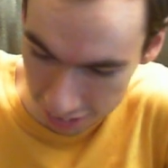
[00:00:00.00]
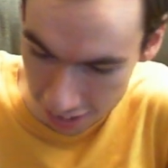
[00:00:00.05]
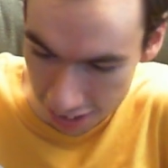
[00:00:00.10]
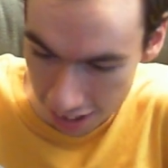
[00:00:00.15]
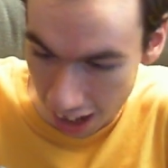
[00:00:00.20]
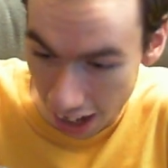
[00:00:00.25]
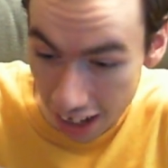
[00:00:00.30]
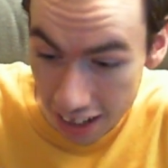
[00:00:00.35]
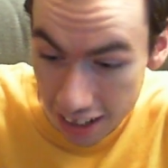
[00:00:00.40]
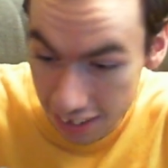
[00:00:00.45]

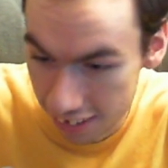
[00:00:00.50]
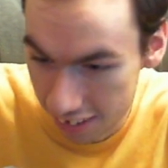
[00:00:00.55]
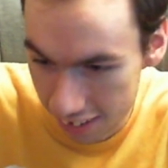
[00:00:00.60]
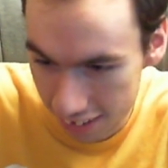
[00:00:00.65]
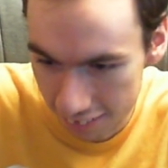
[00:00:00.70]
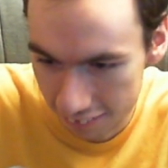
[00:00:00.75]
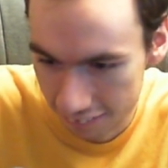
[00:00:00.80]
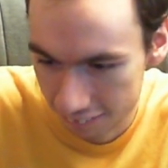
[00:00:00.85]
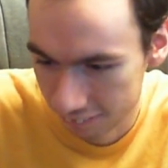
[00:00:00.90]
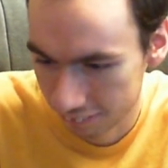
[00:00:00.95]

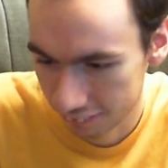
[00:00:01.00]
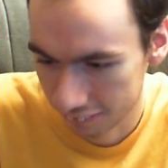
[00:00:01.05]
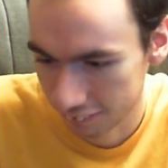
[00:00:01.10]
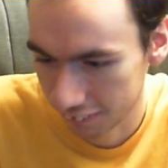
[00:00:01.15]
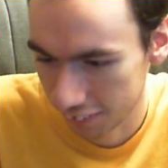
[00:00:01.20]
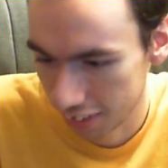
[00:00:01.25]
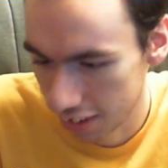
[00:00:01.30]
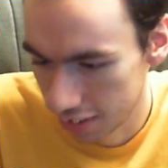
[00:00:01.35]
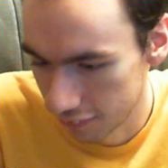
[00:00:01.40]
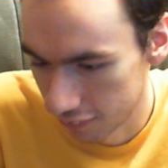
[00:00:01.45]
anything
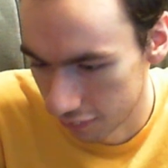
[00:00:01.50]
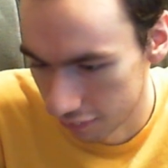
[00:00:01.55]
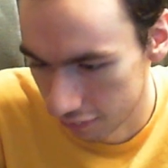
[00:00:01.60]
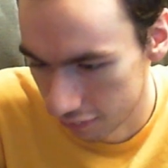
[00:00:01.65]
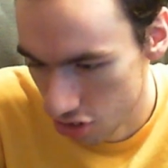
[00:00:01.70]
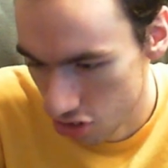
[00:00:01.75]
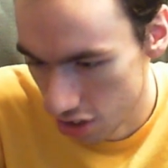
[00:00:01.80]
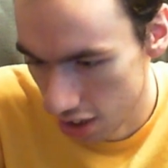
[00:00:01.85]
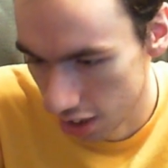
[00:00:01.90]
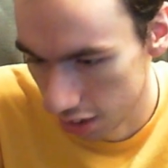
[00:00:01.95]
even
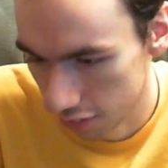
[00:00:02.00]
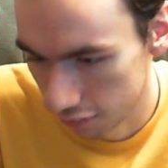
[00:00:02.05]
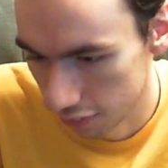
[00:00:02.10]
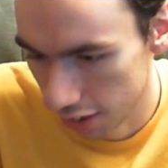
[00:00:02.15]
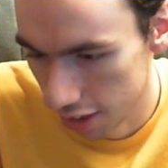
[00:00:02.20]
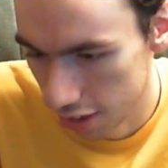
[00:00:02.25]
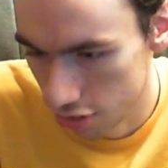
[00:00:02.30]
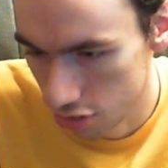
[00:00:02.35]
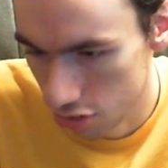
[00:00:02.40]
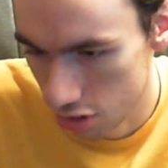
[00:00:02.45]
slightly
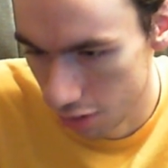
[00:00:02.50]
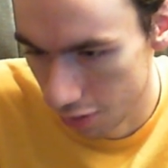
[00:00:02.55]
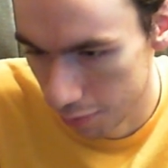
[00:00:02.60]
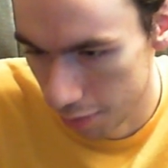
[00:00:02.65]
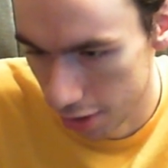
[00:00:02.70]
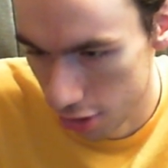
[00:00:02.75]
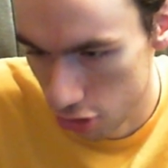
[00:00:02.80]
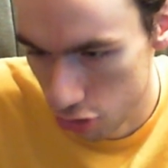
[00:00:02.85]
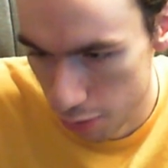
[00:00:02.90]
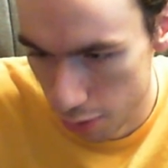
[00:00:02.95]
related to it,
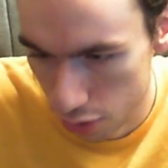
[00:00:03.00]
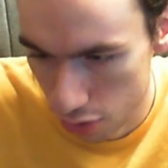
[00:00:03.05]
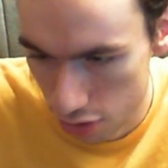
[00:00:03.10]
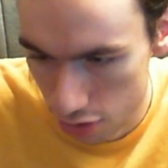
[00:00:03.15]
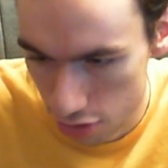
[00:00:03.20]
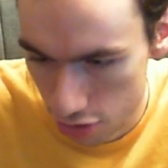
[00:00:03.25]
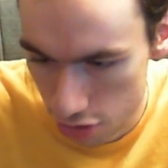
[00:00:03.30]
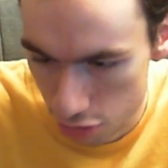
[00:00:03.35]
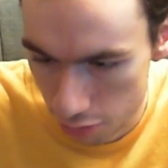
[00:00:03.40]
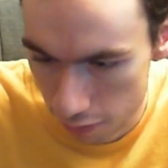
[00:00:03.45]
my
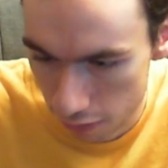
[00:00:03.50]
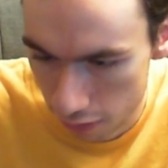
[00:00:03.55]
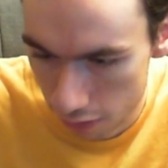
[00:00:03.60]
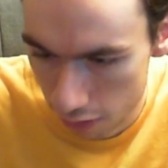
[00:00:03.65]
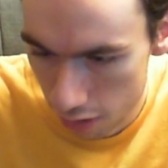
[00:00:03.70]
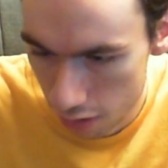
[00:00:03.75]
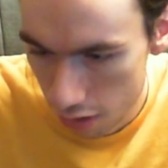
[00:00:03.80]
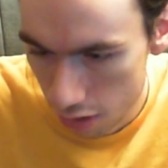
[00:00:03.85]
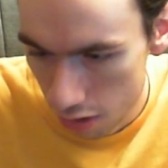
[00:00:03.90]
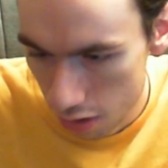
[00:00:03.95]
experiences with
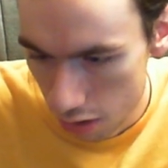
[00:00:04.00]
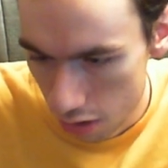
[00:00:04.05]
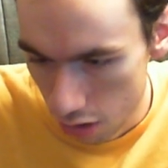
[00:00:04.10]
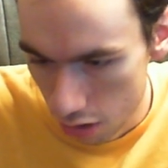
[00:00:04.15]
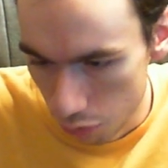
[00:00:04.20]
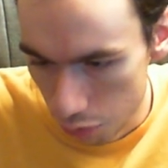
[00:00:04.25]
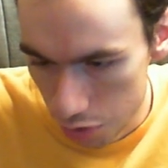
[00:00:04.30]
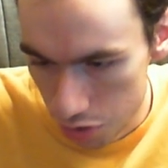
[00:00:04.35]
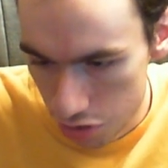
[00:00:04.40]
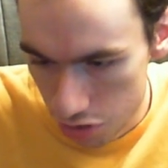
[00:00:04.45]

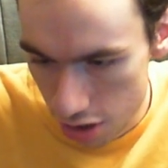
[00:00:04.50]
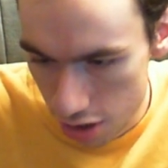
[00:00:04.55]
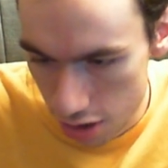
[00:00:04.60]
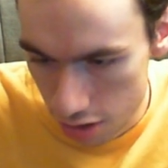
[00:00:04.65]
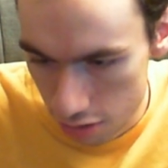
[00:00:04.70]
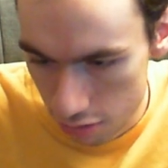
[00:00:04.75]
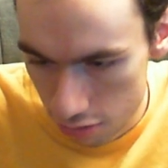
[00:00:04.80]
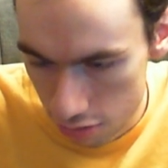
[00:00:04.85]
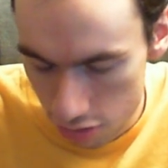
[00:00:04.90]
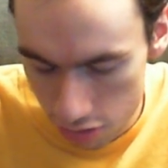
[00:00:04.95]
whiskey
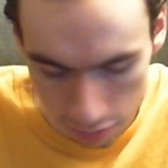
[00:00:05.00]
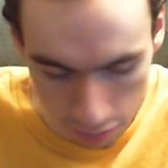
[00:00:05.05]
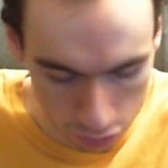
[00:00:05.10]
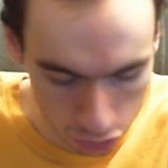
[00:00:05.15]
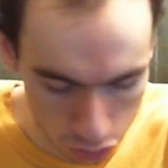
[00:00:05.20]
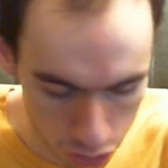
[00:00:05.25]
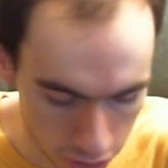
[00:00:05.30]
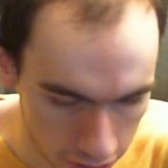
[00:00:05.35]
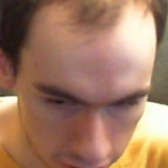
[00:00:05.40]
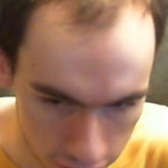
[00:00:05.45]
and
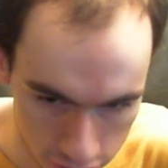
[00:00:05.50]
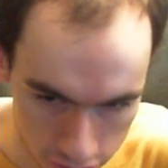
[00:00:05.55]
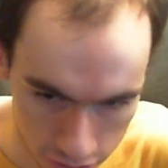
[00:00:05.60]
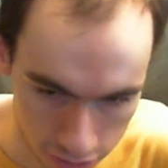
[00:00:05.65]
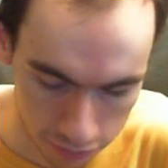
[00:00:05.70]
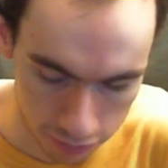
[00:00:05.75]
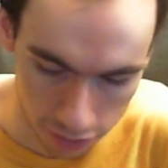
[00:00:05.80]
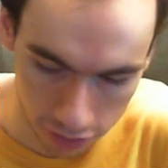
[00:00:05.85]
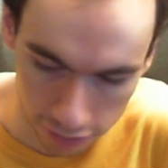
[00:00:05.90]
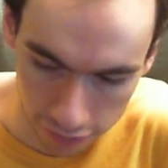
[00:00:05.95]
drinking so
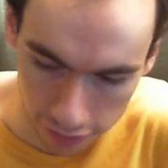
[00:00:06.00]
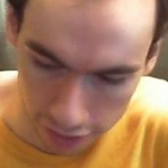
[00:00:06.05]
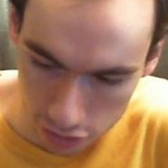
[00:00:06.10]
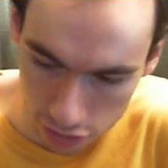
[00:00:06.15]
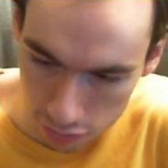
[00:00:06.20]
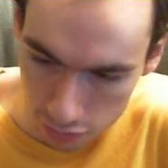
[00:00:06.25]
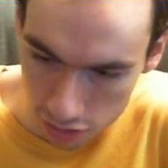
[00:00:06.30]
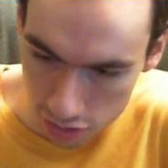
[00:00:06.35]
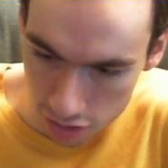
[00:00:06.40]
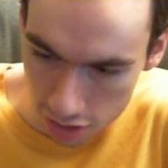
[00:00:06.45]
far, that
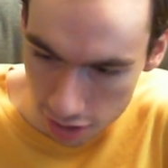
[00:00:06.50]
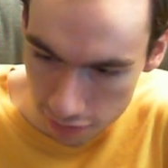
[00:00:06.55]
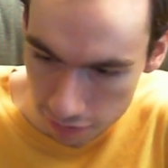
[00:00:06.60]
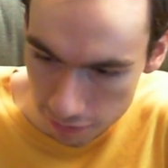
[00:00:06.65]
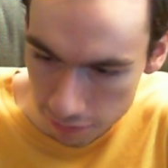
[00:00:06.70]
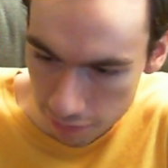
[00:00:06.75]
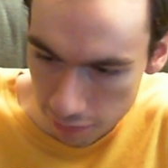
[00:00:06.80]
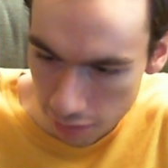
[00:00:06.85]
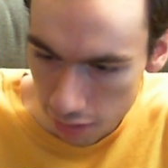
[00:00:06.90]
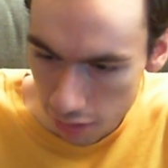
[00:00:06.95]
sort of
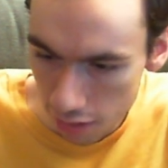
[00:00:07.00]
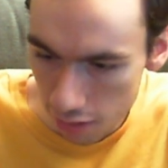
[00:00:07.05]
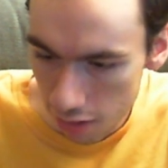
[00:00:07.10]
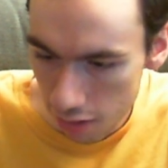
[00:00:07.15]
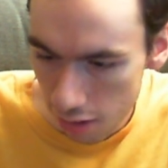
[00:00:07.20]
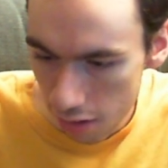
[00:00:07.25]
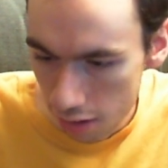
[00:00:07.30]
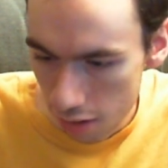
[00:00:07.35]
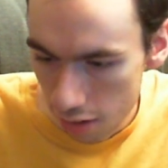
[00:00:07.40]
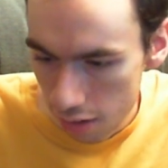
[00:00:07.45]

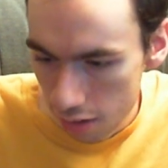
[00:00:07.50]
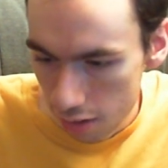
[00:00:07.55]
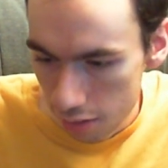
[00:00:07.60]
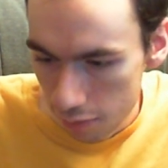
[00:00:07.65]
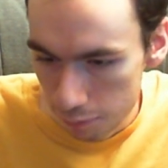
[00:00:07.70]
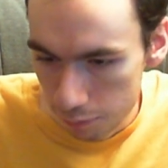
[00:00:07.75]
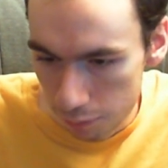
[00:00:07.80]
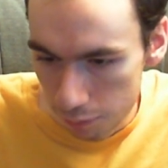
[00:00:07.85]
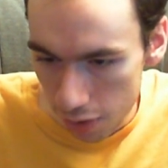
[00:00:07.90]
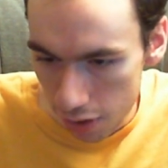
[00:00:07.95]

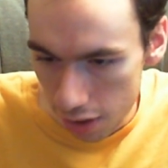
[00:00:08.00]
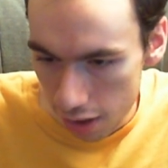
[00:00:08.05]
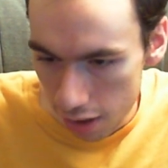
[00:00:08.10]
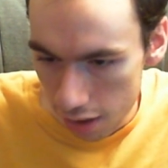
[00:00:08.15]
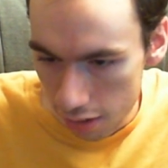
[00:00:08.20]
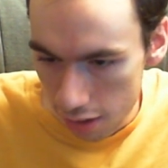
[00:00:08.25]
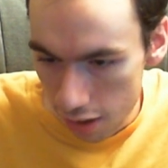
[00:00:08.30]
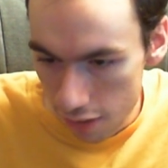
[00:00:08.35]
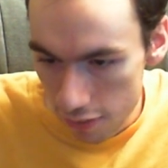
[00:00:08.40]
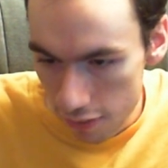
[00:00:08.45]
stuff.
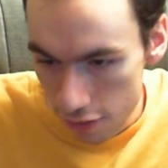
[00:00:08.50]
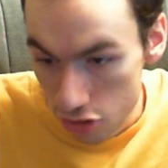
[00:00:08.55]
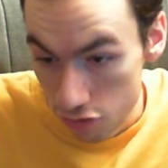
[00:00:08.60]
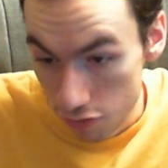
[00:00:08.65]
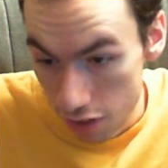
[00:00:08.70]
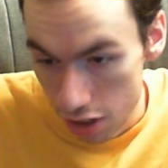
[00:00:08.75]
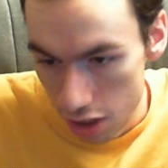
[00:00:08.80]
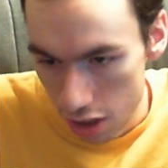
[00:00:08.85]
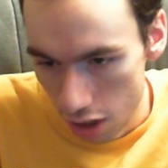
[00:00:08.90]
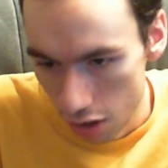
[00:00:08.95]
But in this
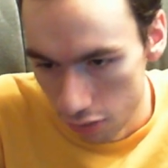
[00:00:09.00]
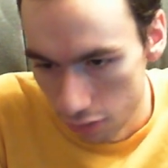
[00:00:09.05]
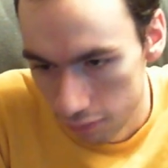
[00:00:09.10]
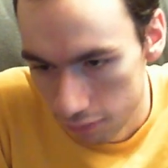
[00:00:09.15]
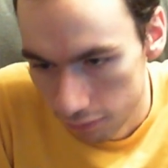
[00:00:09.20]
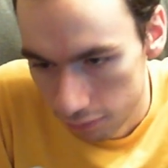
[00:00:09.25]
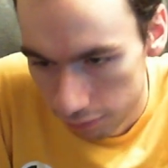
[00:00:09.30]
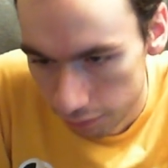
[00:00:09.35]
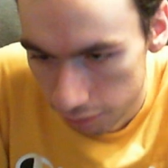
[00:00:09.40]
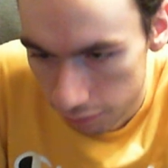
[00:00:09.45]
video,
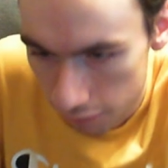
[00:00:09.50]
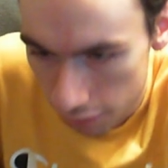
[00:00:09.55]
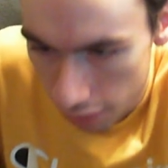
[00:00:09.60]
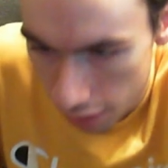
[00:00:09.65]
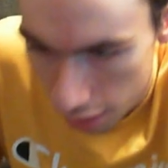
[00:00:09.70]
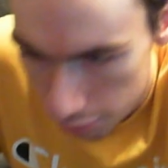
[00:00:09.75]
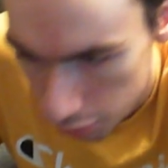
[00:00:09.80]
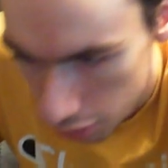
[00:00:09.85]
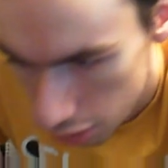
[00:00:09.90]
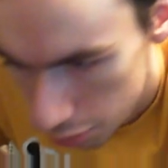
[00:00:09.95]

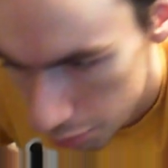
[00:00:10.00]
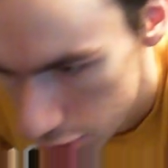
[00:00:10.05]
I'm going to be